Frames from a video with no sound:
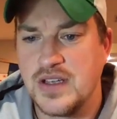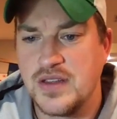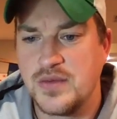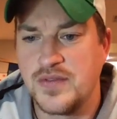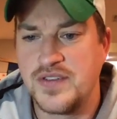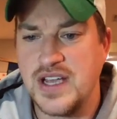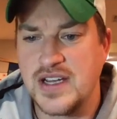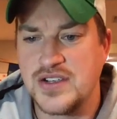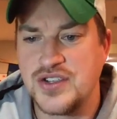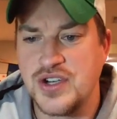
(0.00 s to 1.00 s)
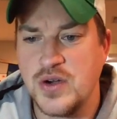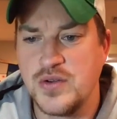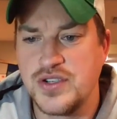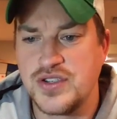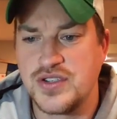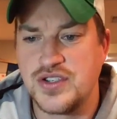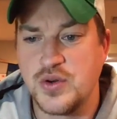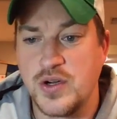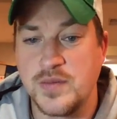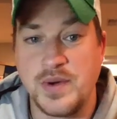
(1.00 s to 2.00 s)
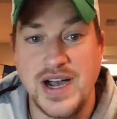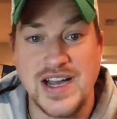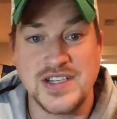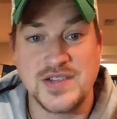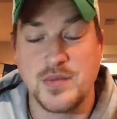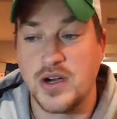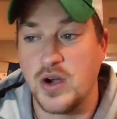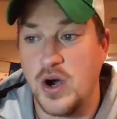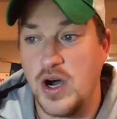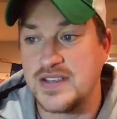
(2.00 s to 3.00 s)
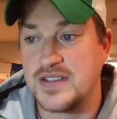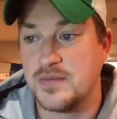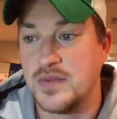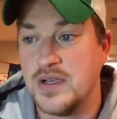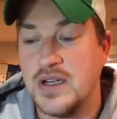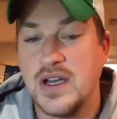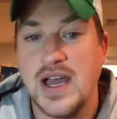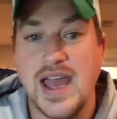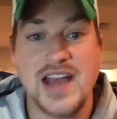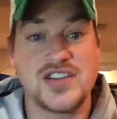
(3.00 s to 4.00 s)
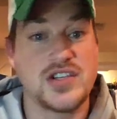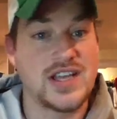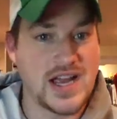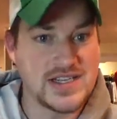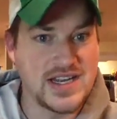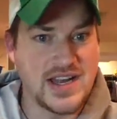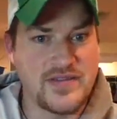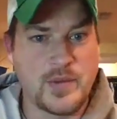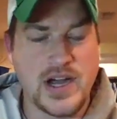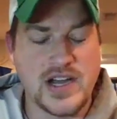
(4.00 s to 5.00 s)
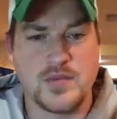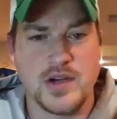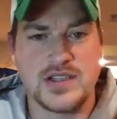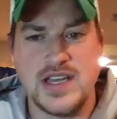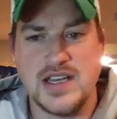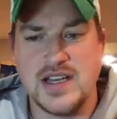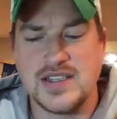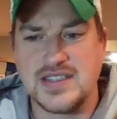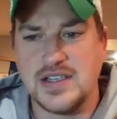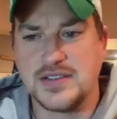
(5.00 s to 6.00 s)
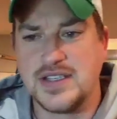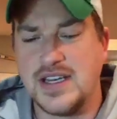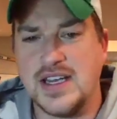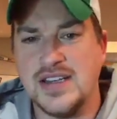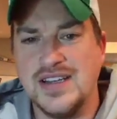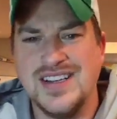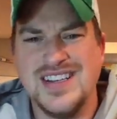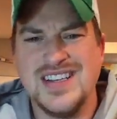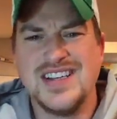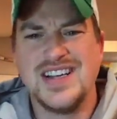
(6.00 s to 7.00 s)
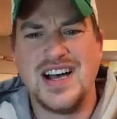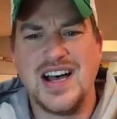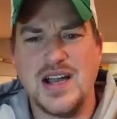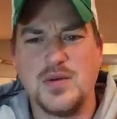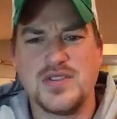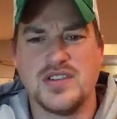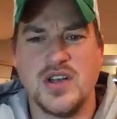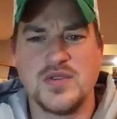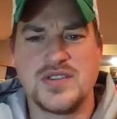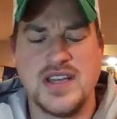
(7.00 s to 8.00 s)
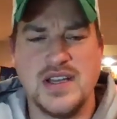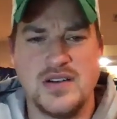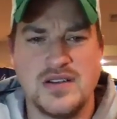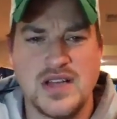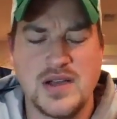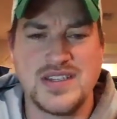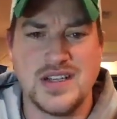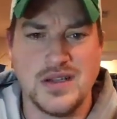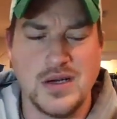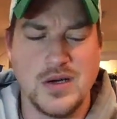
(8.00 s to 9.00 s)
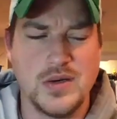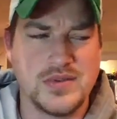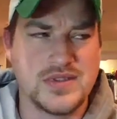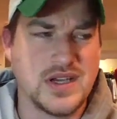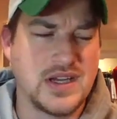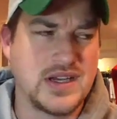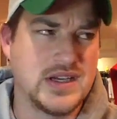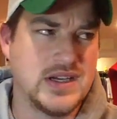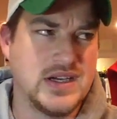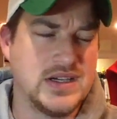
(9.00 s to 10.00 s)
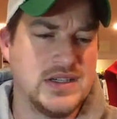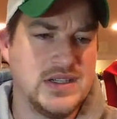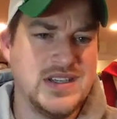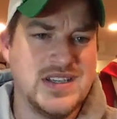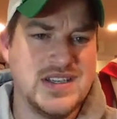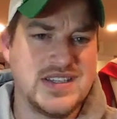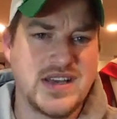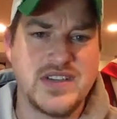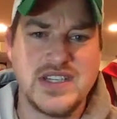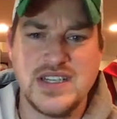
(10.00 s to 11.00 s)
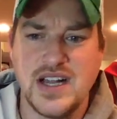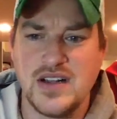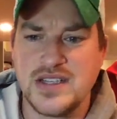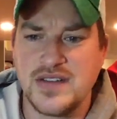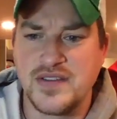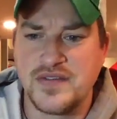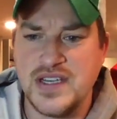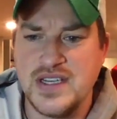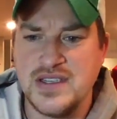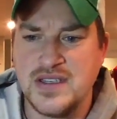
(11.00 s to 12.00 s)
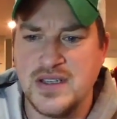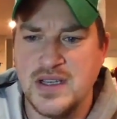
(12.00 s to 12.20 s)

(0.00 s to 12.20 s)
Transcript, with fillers: Thriftyana Jones just joined Poshmark. Awesome. Actually, I did have a Poshmark day uh, sale today. Uh, it was a low sale. I would say low. It was like uh, seventeen dollars after fees.